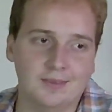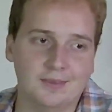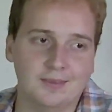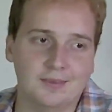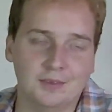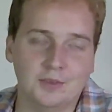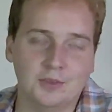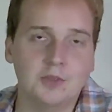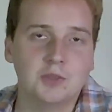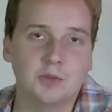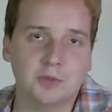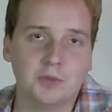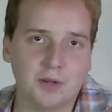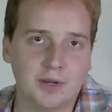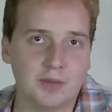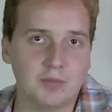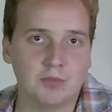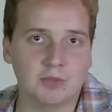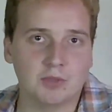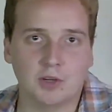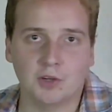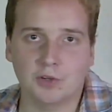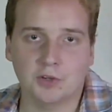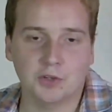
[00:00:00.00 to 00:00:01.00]
You know what I'm
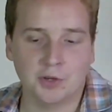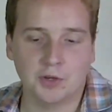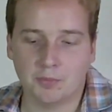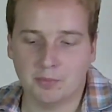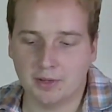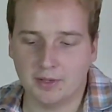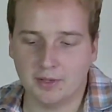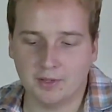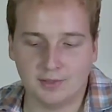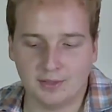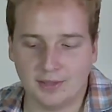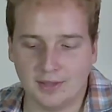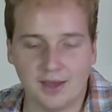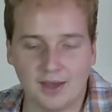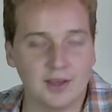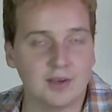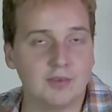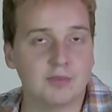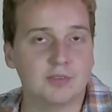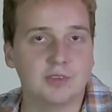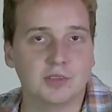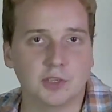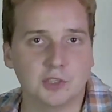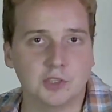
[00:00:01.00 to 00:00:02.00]
talking about. Out
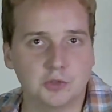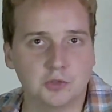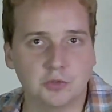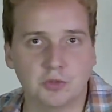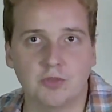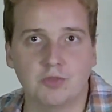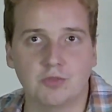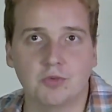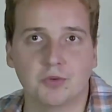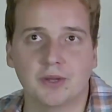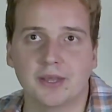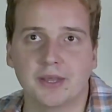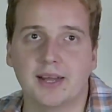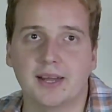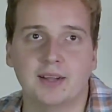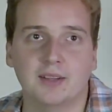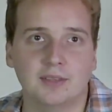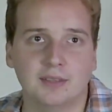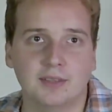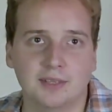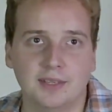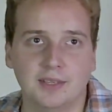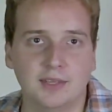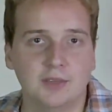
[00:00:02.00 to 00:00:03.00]
of touch with
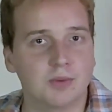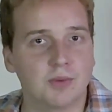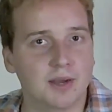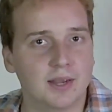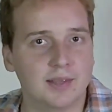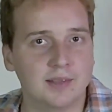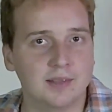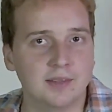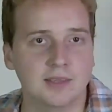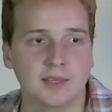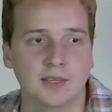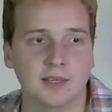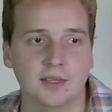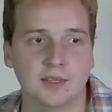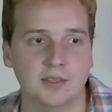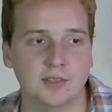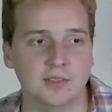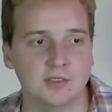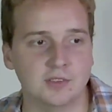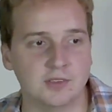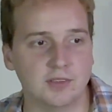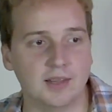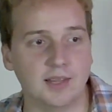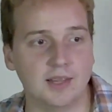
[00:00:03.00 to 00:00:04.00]
reality, right?
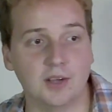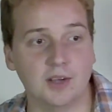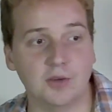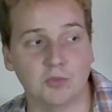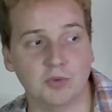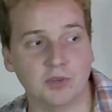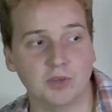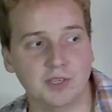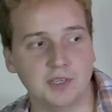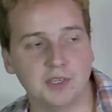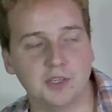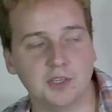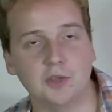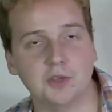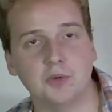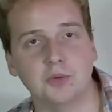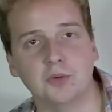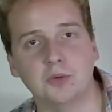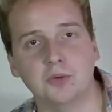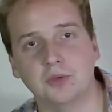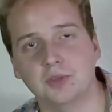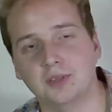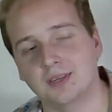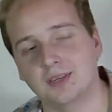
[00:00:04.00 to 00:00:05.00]
There's a lot of
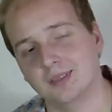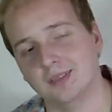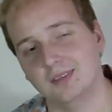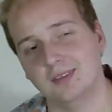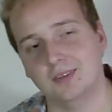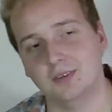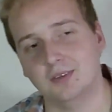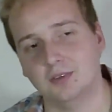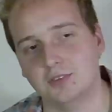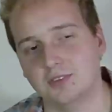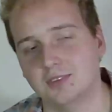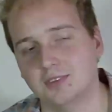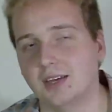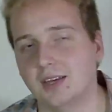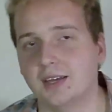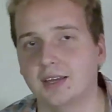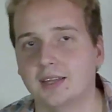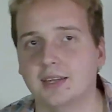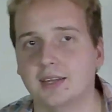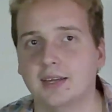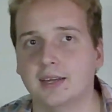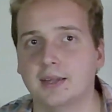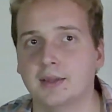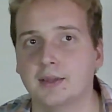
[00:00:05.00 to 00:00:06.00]
ridicule, like a little
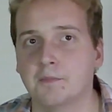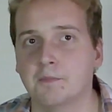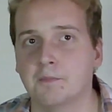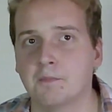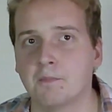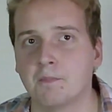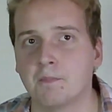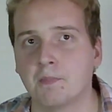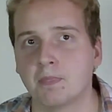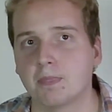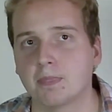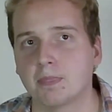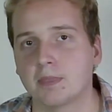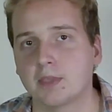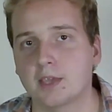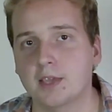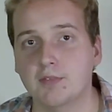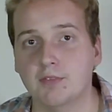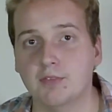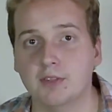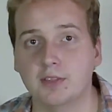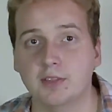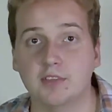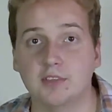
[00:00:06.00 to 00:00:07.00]
side eye,
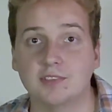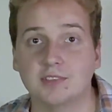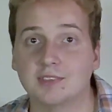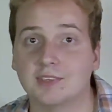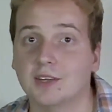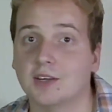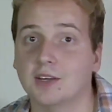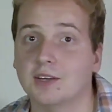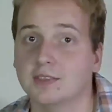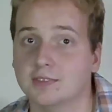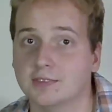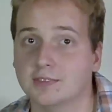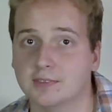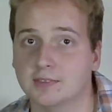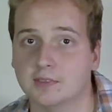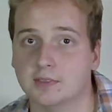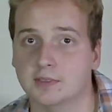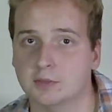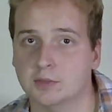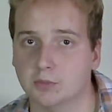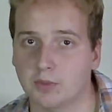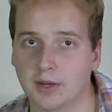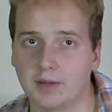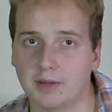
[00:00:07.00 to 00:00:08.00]
even disgust,
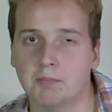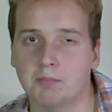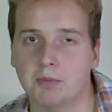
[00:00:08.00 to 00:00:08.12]
right?